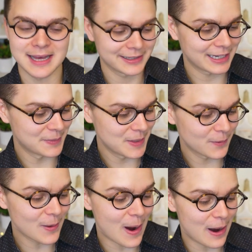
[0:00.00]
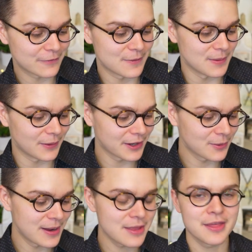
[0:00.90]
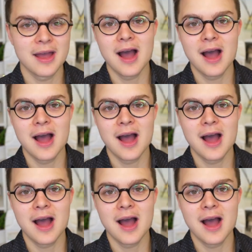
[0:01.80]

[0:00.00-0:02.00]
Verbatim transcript: not a lot of people are familiar with.